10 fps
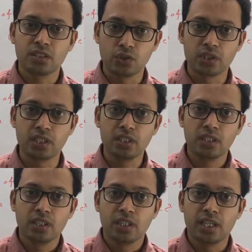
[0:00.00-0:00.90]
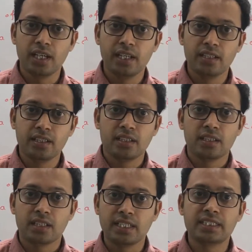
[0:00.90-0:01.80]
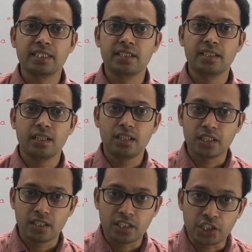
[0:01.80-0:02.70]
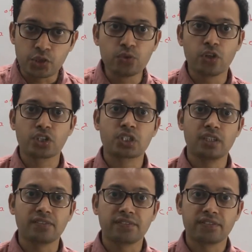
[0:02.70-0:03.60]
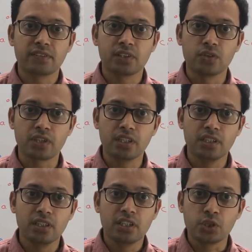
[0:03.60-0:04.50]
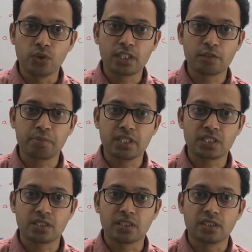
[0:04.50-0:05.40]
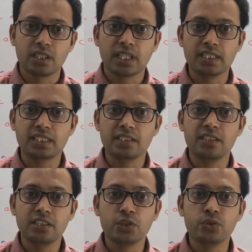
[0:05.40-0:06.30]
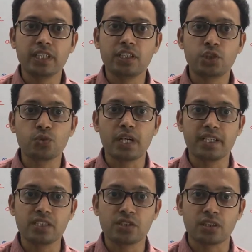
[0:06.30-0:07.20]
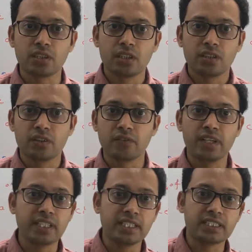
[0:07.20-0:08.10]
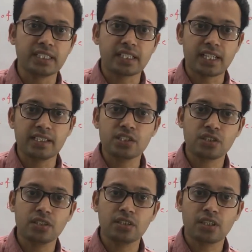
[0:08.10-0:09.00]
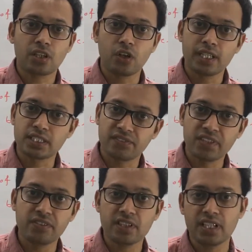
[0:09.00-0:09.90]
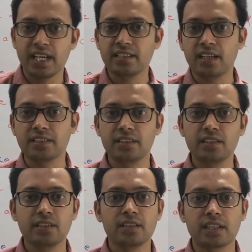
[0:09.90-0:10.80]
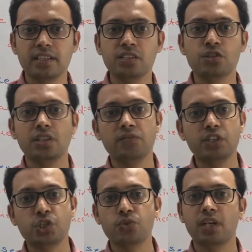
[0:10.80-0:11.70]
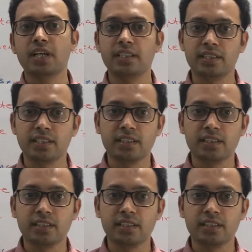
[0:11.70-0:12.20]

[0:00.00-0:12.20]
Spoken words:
okay, and consider you yourself, okay, you are the person, consider you in a two condition. One is in a condition called as a fever and the other condition in which you are healthy.